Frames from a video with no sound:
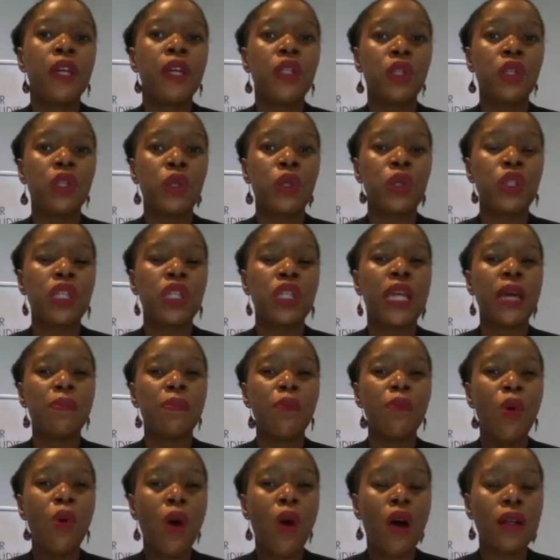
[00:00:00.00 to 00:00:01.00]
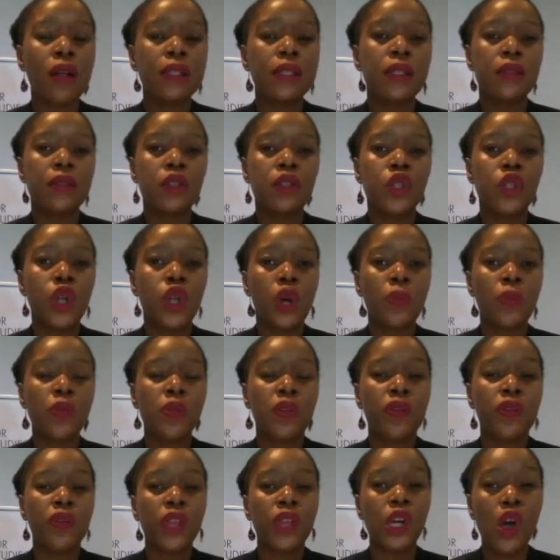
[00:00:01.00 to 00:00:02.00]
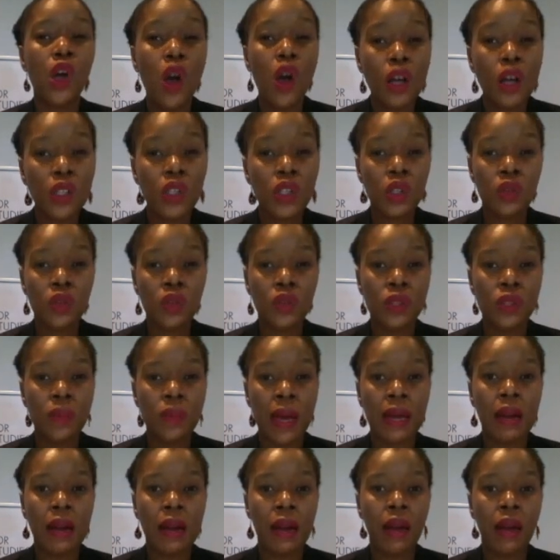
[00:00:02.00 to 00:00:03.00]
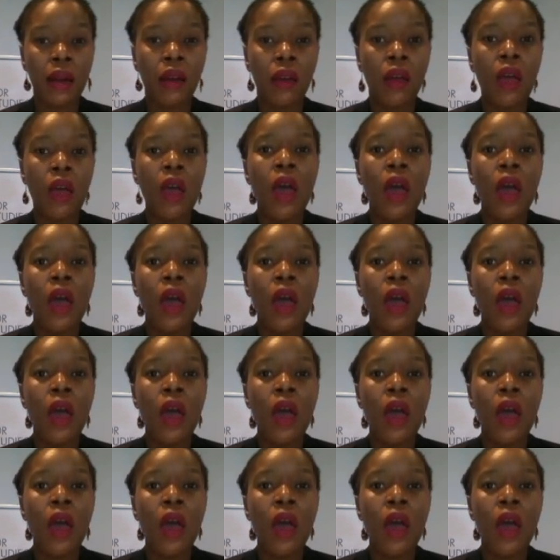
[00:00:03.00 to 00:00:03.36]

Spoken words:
to get more answers in terms of the cost of smuggling.